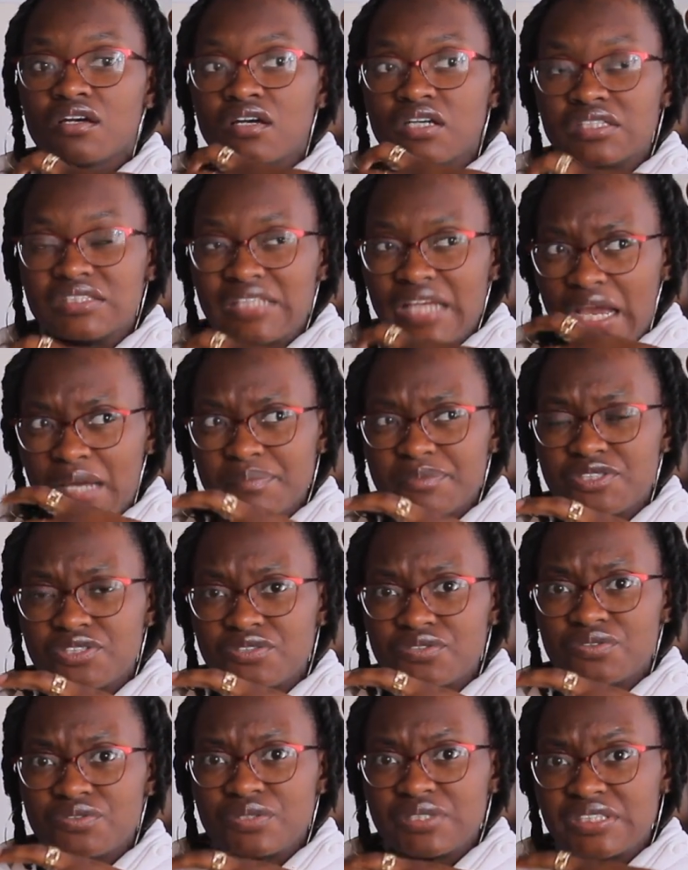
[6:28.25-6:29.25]
adapt to,
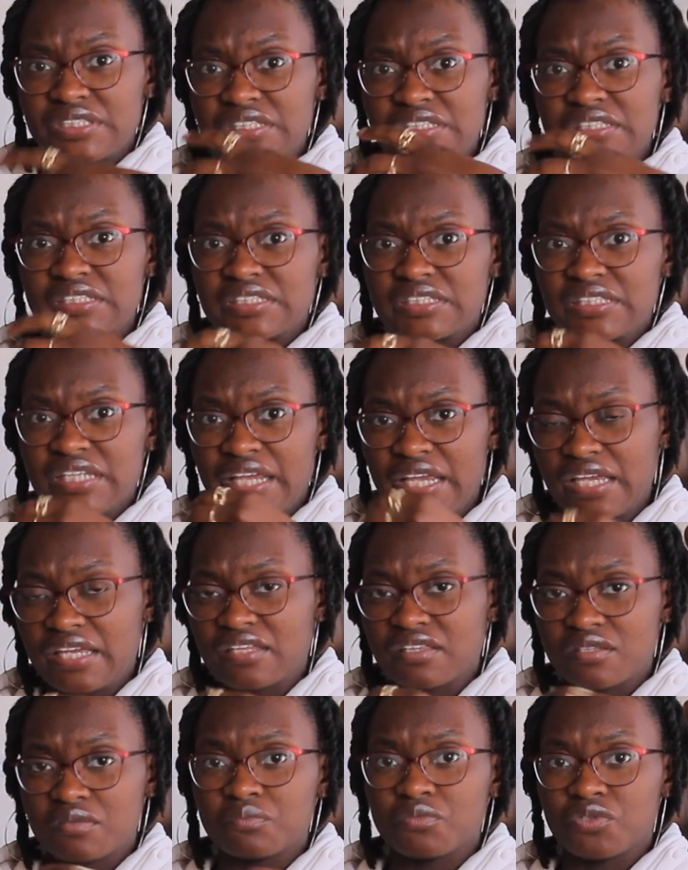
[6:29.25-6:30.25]
and just to
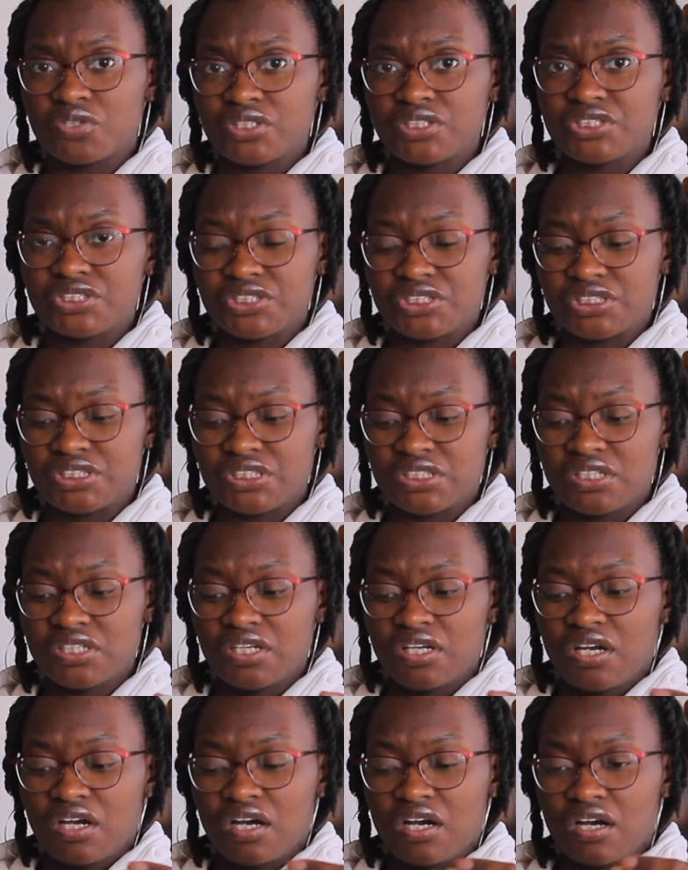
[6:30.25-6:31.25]
take the moisture,
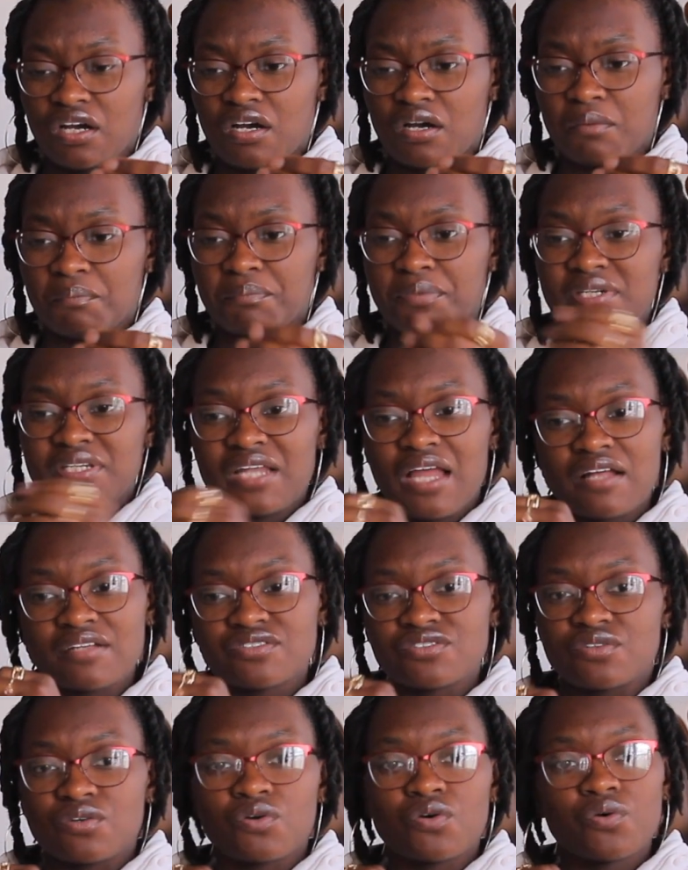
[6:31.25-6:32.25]
but
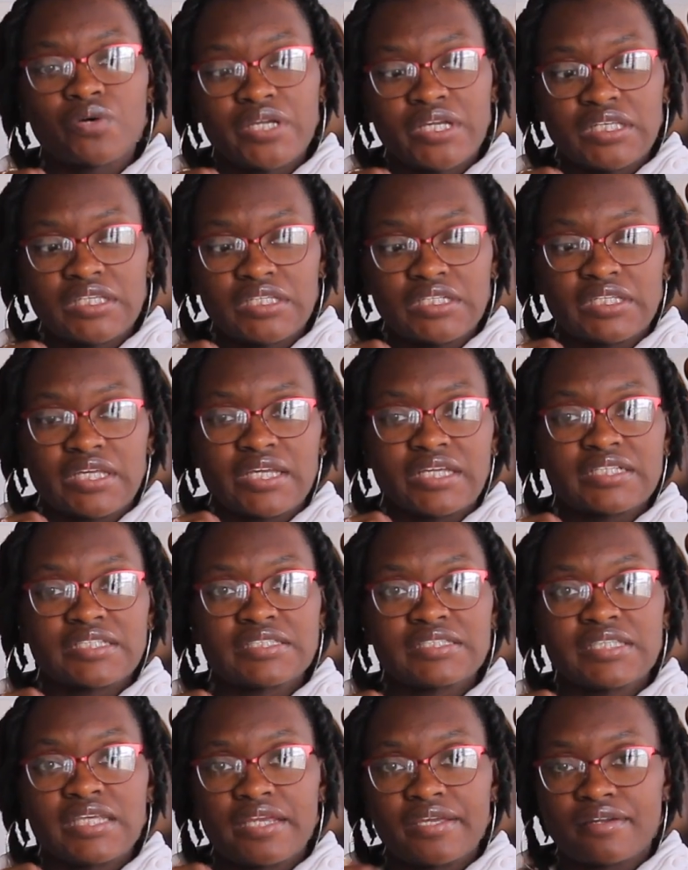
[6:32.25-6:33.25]
not so quickly, like it
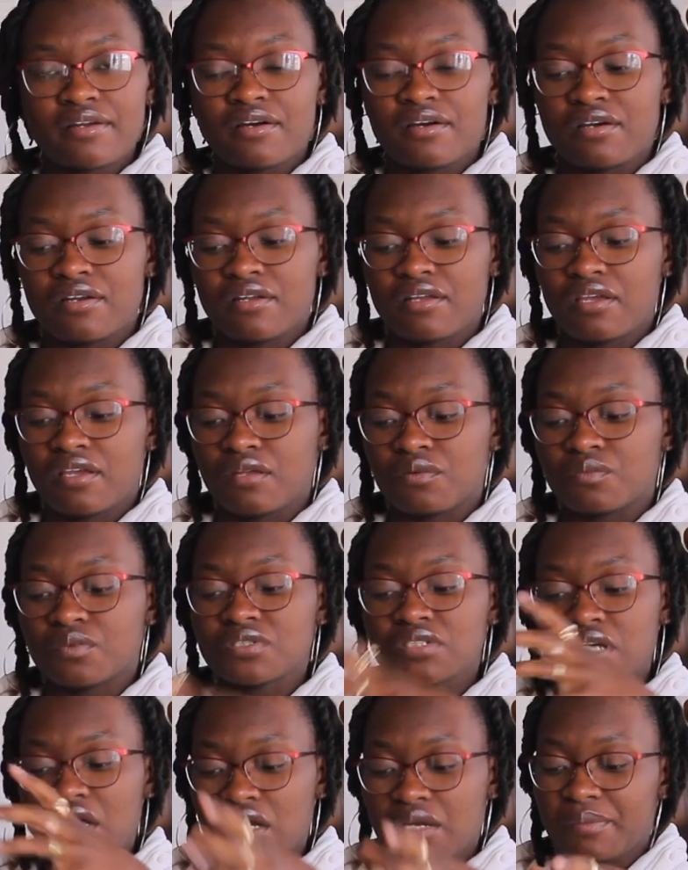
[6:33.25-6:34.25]
stayed on. And
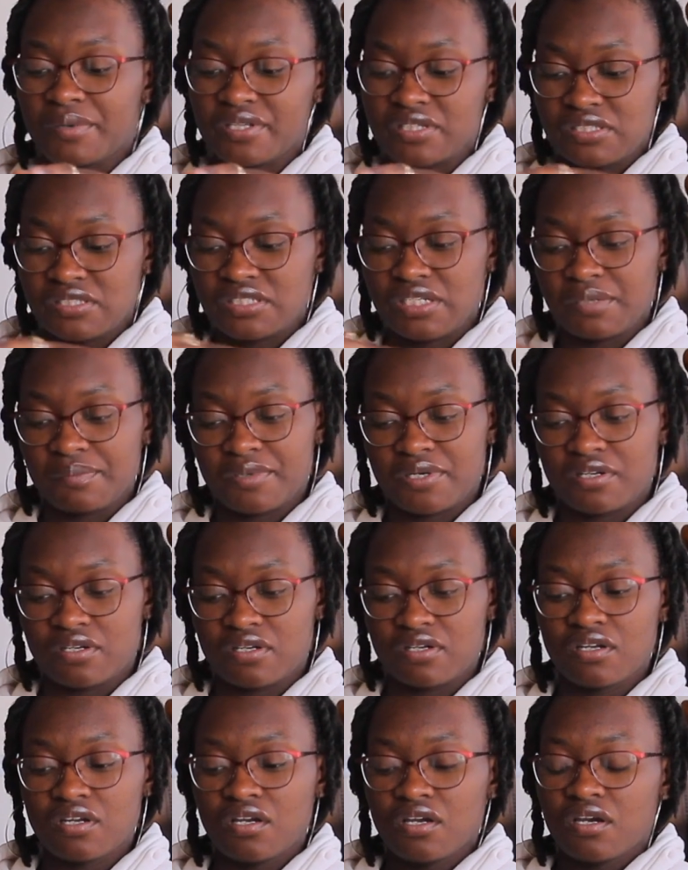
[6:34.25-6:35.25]
we'll talk about the shea
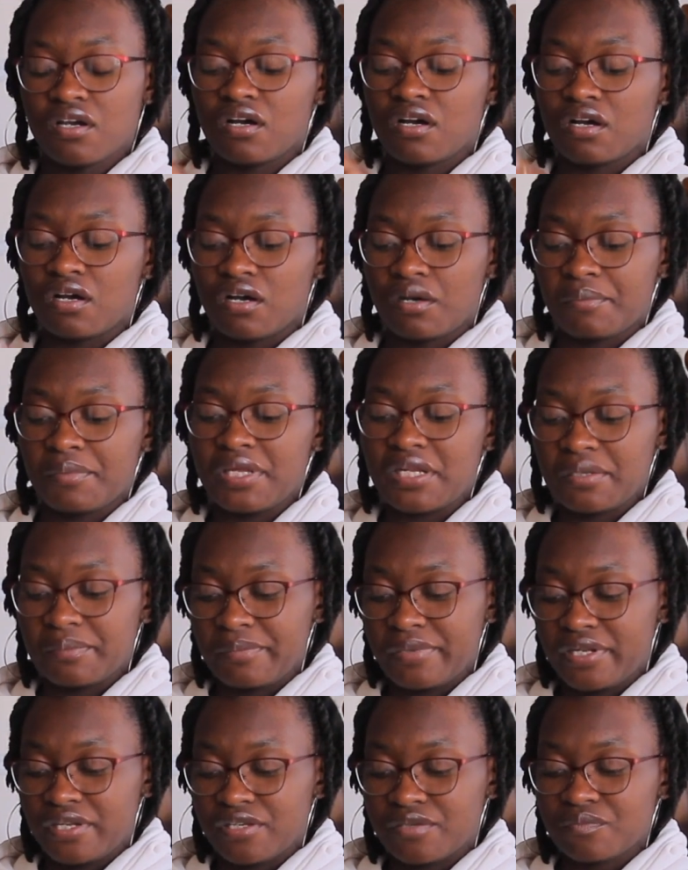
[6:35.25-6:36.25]
butter in a
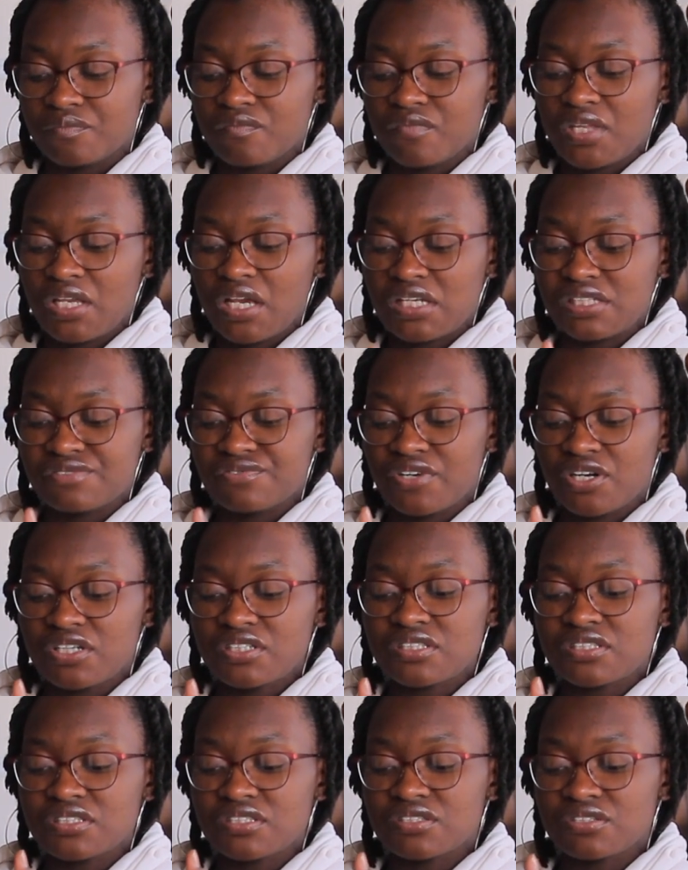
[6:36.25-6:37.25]
minute. As far
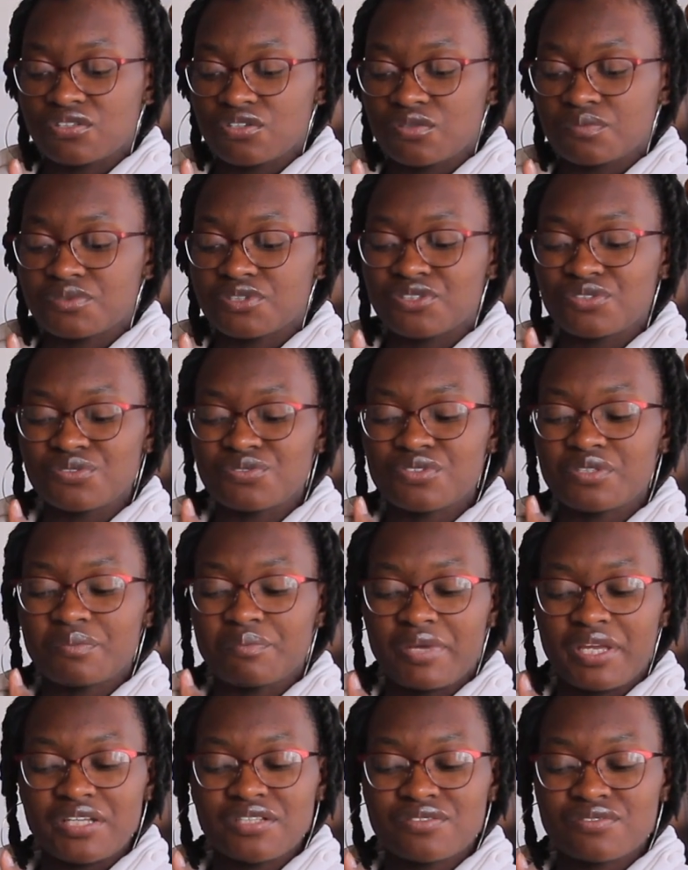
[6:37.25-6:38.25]
as the soaps, those were the
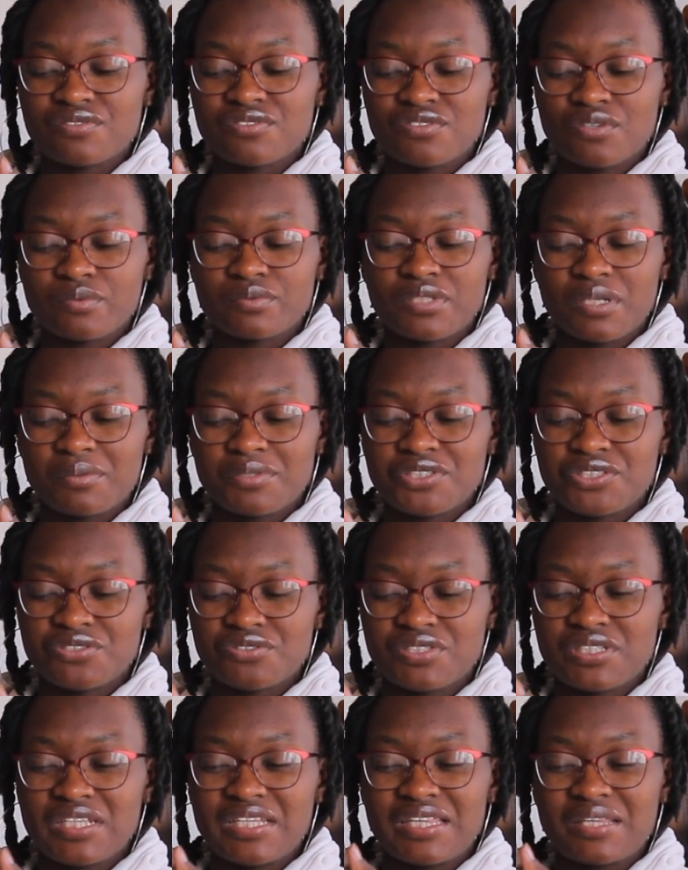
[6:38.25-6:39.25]
main two soaps I was
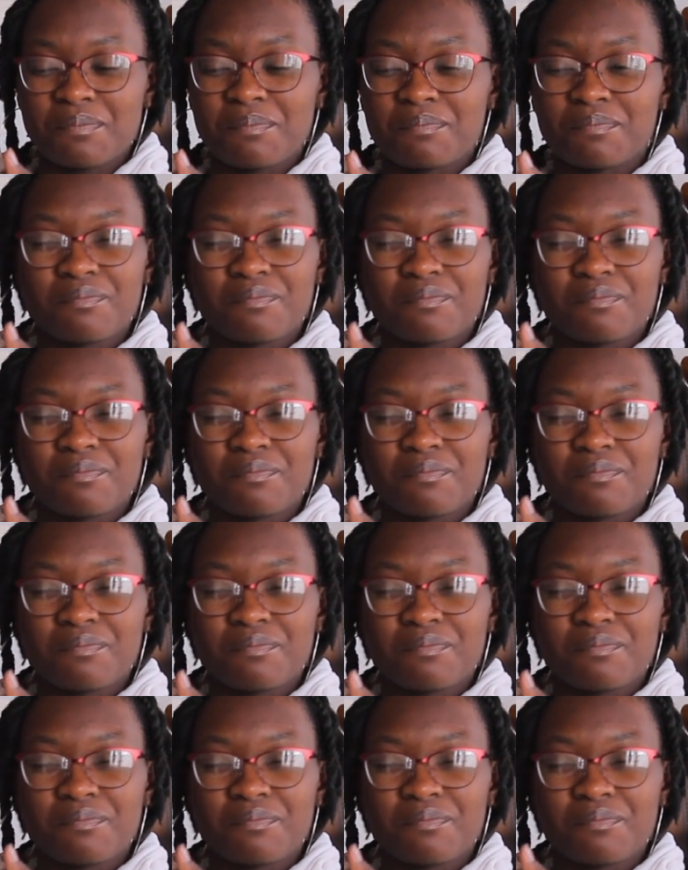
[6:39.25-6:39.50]
using.